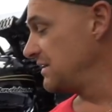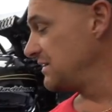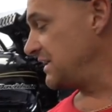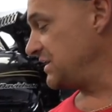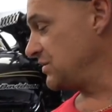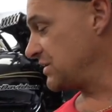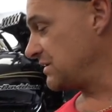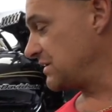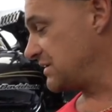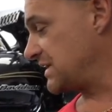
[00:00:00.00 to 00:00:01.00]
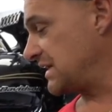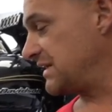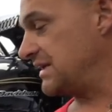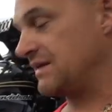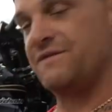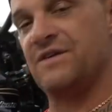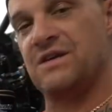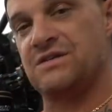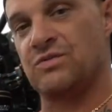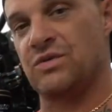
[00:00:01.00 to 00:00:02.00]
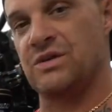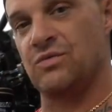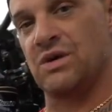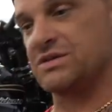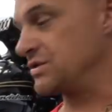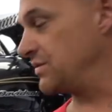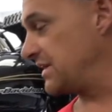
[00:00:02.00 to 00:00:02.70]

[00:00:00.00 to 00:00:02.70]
that you can cut it and fit it to where you want to.